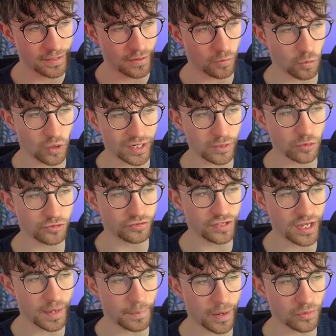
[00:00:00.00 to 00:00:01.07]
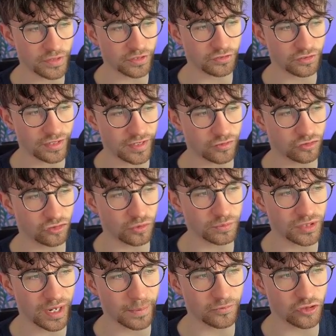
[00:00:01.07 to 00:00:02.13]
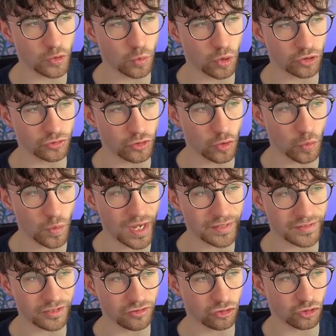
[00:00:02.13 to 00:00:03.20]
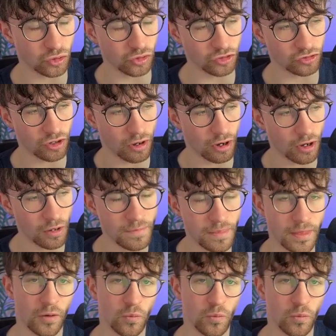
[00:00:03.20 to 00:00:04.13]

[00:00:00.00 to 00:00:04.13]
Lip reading: What I will say about this is sometimes you won't know where these colors are